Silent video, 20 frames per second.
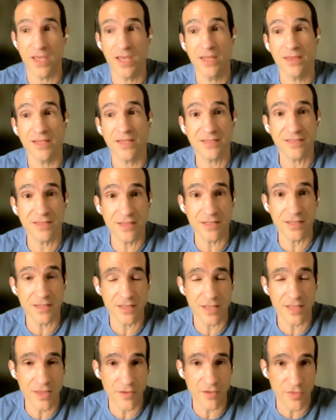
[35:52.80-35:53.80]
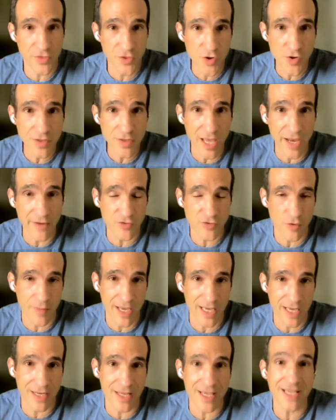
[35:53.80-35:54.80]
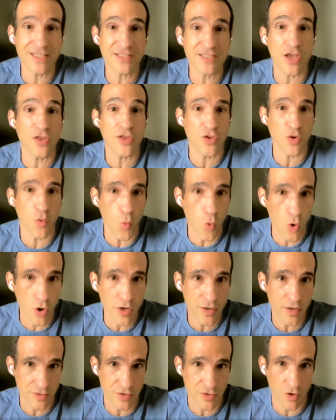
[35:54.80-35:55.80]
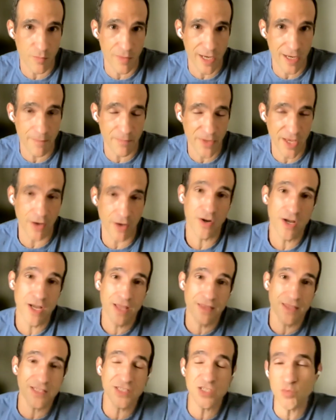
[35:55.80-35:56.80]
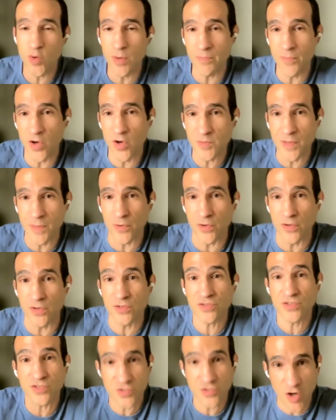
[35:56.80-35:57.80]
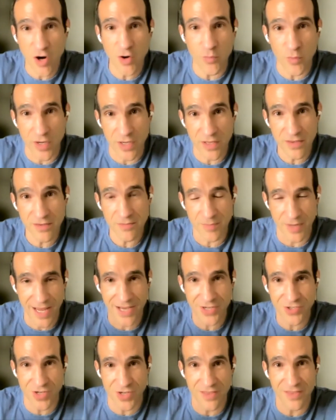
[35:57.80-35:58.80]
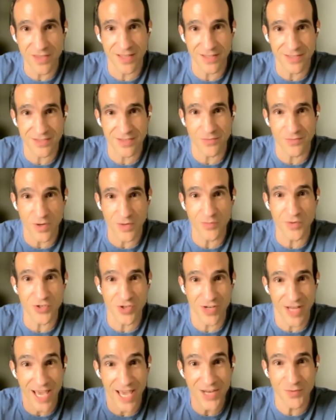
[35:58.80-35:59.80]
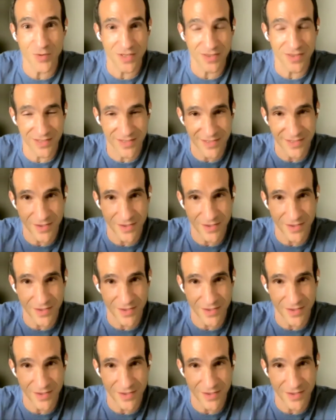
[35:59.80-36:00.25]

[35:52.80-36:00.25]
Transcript: And the third life domain is the work domain. Now, this is what most people start with, but actually I think it's the one we should end with. It's the